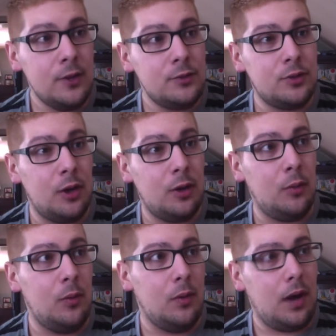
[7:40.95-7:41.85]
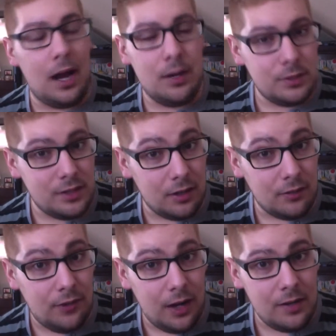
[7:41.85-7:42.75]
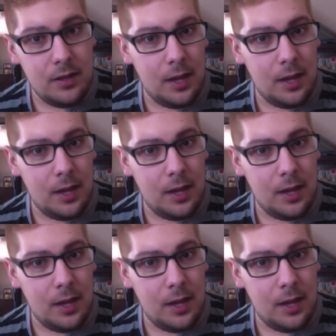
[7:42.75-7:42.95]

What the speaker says: So I was terrified.